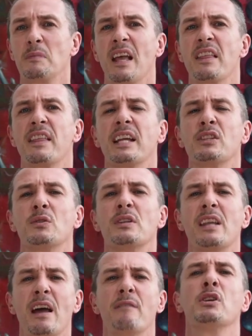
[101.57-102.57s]
that you
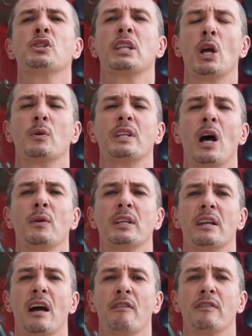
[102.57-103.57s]
never slow down
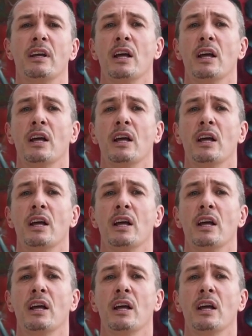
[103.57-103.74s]
enough